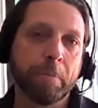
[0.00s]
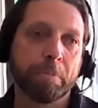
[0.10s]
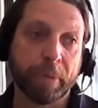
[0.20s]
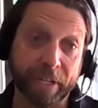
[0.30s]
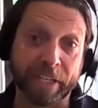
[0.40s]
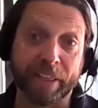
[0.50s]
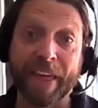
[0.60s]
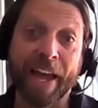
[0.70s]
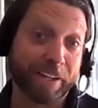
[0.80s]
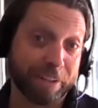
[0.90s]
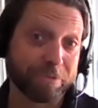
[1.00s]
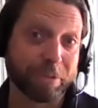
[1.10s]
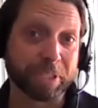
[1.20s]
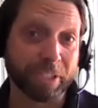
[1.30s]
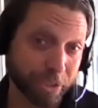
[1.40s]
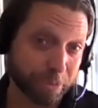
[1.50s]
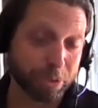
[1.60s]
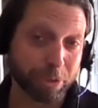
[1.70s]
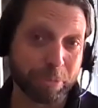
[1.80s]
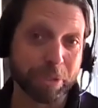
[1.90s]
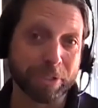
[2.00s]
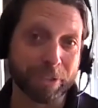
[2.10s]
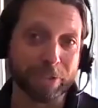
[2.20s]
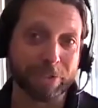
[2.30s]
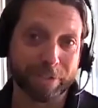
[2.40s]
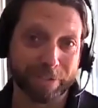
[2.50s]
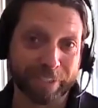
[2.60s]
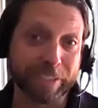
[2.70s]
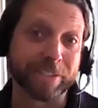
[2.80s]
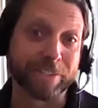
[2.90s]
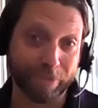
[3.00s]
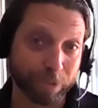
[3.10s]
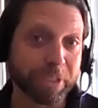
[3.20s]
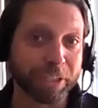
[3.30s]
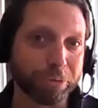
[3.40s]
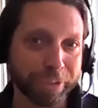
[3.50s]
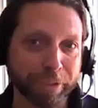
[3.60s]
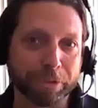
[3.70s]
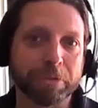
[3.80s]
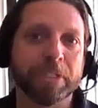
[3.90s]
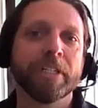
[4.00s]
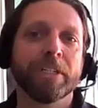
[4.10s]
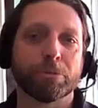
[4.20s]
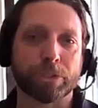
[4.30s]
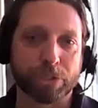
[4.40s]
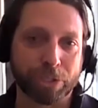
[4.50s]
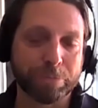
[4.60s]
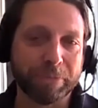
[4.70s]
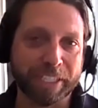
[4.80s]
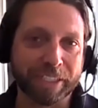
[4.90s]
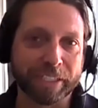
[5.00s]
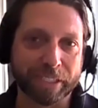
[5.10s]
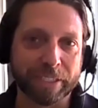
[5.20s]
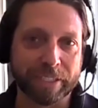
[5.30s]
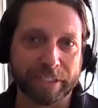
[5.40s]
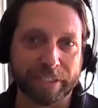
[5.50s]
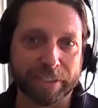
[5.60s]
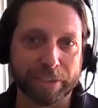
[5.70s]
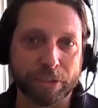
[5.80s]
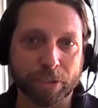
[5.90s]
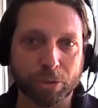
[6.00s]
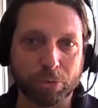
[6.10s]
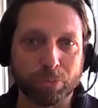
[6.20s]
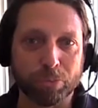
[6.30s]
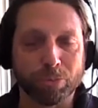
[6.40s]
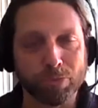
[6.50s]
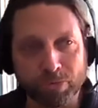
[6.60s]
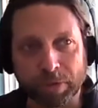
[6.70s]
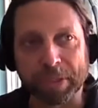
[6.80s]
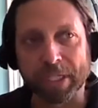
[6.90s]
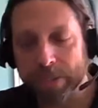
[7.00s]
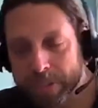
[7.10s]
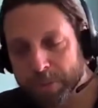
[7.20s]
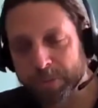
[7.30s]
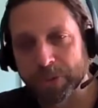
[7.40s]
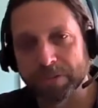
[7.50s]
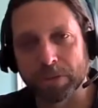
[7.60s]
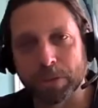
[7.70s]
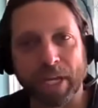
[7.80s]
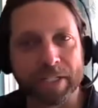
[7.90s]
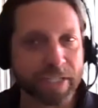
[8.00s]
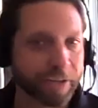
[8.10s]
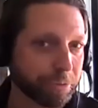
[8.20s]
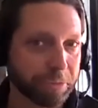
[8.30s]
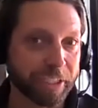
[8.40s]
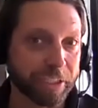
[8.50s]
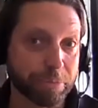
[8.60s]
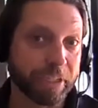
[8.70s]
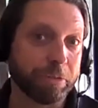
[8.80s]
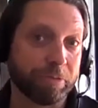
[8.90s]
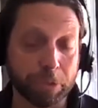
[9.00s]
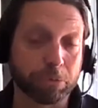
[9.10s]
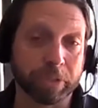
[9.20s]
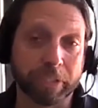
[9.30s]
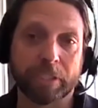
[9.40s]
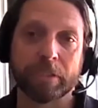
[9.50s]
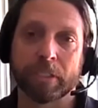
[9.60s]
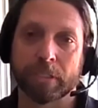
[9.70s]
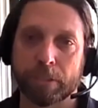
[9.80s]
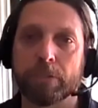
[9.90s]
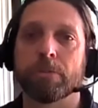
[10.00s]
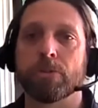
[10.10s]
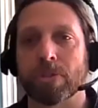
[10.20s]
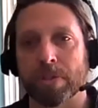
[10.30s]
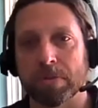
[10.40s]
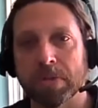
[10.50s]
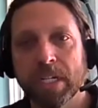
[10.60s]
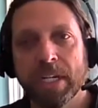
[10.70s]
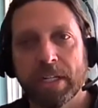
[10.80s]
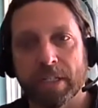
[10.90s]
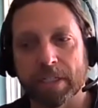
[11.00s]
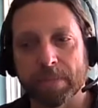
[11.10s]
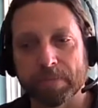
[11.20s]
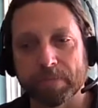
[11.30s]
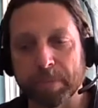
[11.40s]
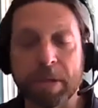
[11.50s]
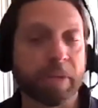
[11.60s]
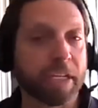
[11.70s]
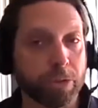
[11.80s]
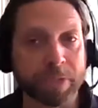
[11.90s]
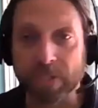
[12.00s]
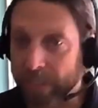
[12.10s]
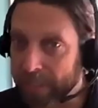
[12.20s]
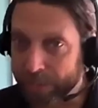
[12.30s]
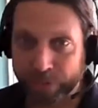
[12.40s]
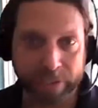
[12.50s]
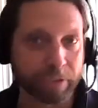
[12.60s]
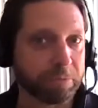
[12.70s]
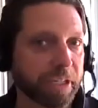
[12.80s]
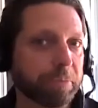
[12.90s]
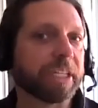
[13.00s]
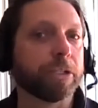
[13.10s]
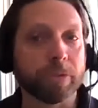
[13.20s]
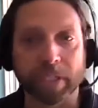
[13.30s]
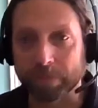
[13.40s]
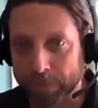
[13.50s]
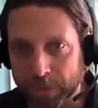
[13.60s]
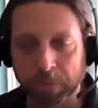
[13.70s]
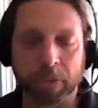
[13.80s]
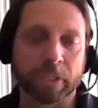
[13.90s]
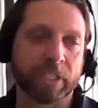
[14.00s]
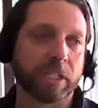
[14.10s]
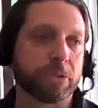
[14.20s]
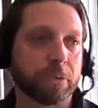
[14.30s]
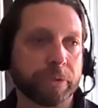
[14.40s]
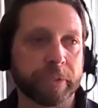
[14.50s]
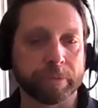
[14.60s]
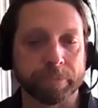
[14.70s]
But that, from a customer experience, that's a 7-minute window, which could mean that, from a customer point of view, that 7 minutes may feel really huge. So may make you miss a connection, may make you late for your work and that sort of thing.